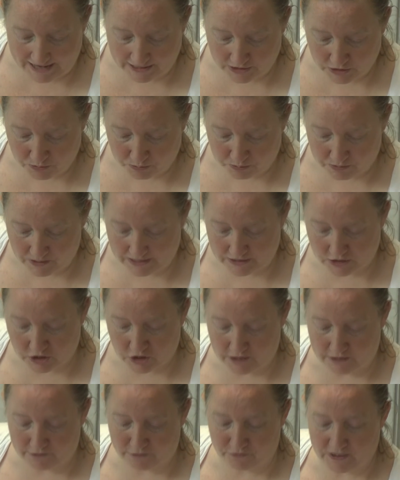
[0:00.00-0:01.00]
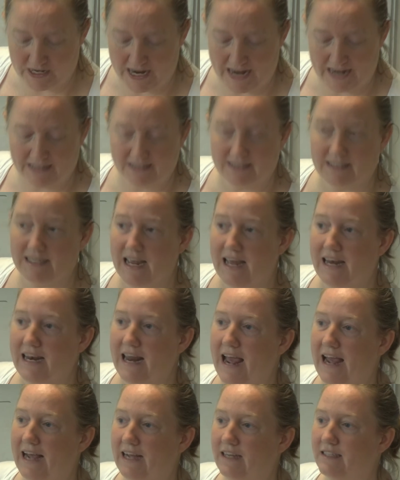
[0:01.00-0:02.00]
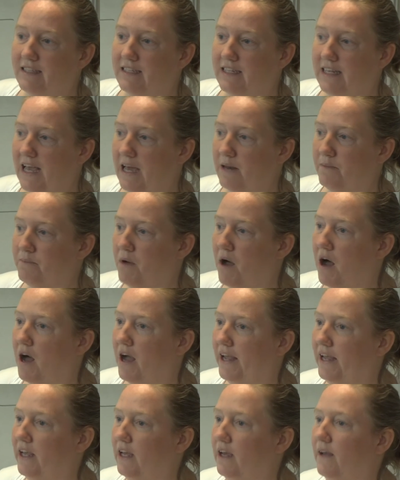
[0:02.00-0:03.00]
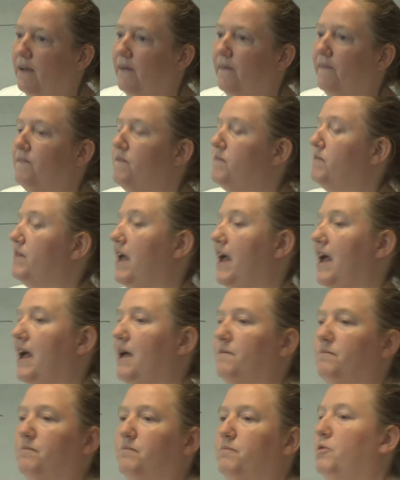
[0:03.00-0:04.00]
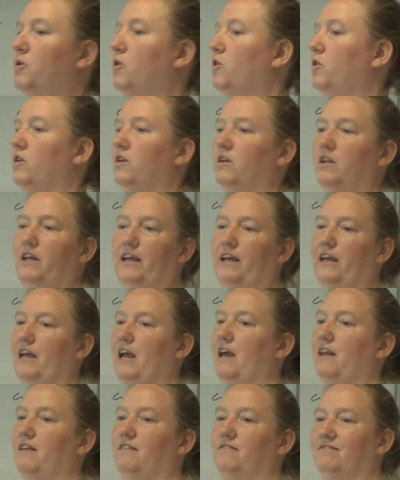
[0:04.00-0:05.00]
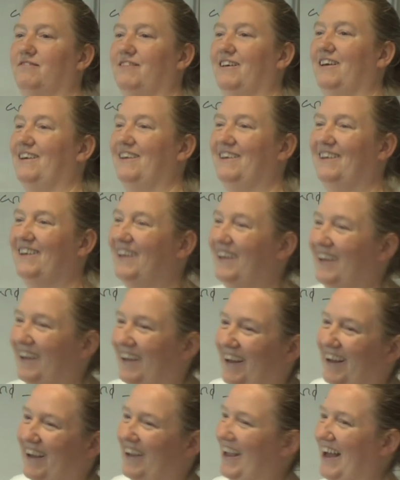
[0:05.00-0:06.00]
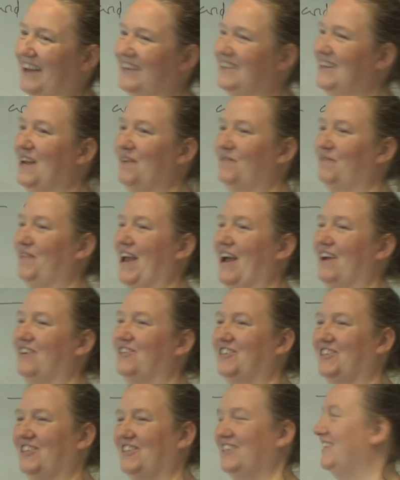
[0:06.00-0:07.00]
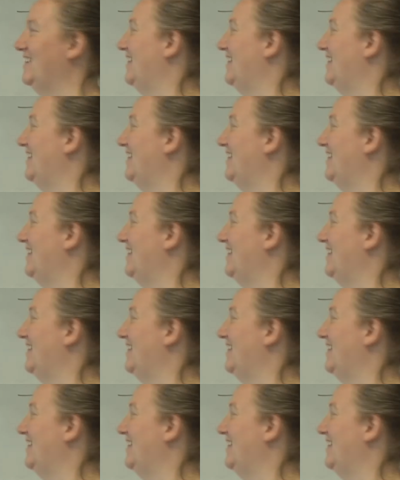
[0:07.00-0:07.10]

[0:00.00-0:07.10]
end. You press Shift X10X to get pi. Paul, again, I can't help yet.